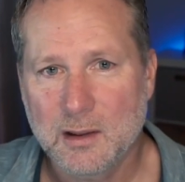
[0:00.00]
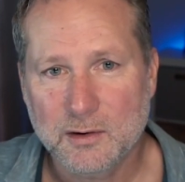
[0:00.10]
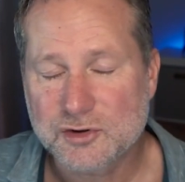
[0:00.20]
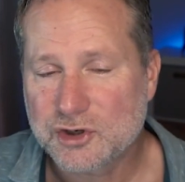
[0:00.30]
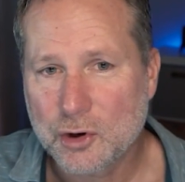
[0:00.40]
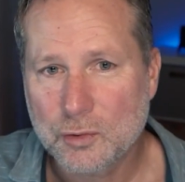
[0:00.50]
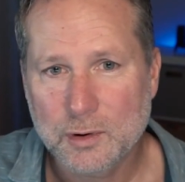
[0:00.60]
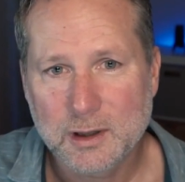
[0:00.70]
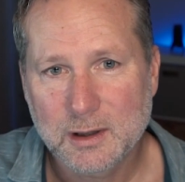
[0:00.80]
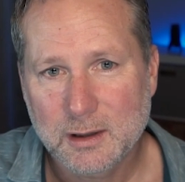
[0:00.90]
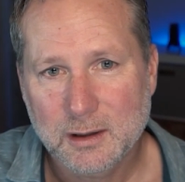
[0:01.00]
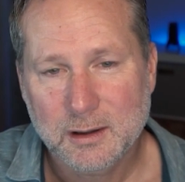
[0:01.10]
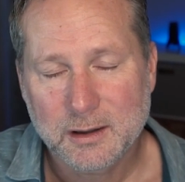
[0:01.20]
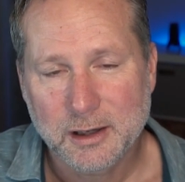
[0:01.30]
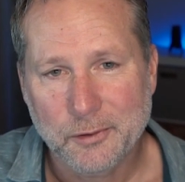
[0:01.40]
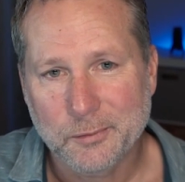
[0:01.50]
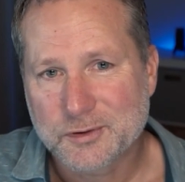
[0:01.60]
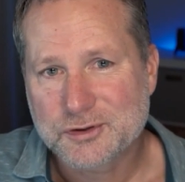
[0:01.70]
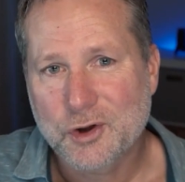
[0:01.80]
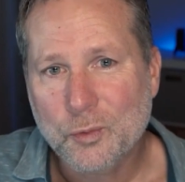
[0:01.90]
There's no
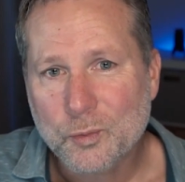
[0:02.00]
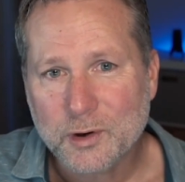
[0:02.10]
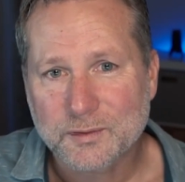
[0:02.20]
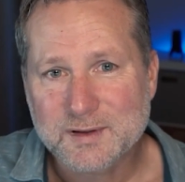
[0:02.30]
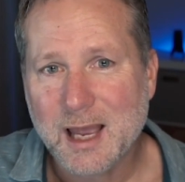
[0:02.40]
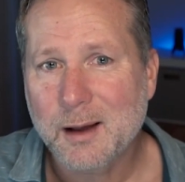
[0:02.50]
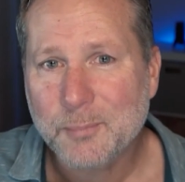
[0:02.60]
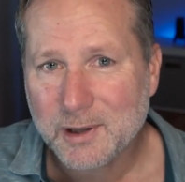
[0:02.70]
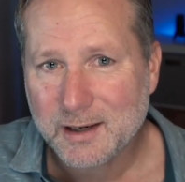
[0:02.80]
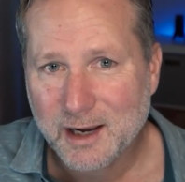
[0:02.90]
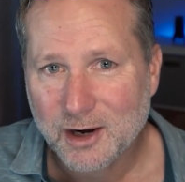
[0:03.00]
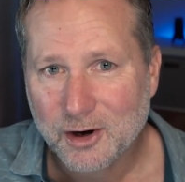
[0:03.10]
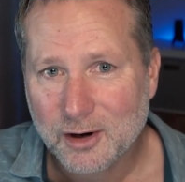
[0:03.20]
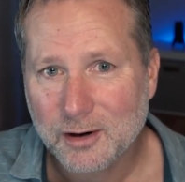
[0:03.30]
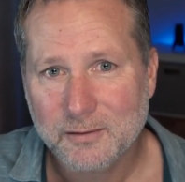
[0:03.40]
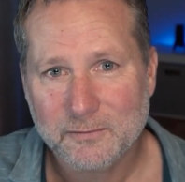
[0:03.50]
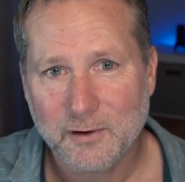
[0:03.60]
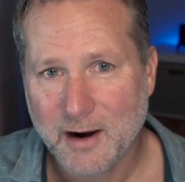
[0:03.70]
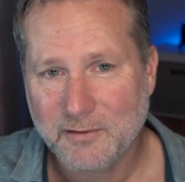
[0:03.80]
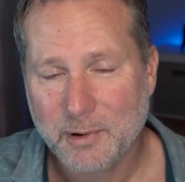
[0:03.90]
real template here for
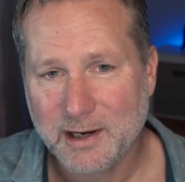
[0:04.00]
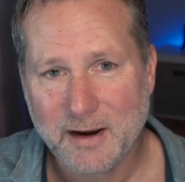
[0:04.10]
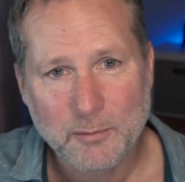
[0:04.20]
everybody.